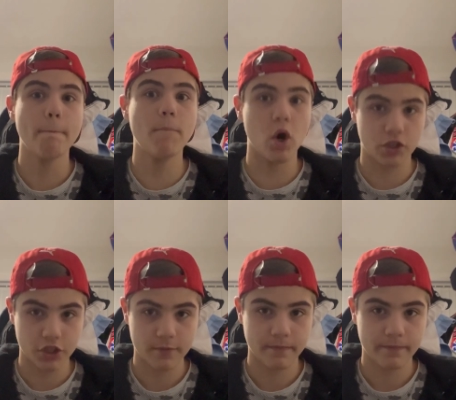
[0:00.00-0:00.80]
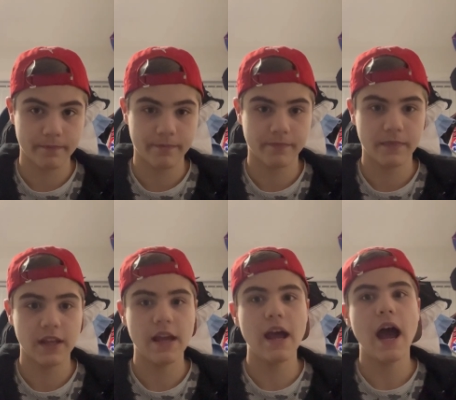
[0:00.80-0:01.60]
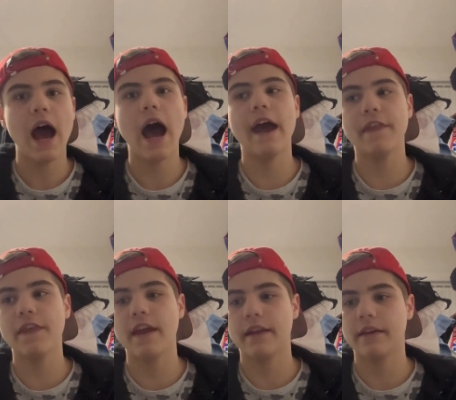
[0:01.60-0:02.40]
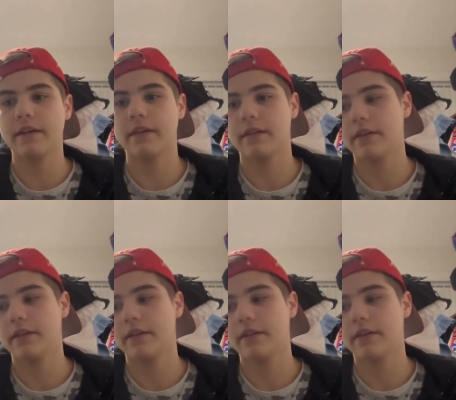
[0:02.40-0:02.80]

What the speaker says: But, I think,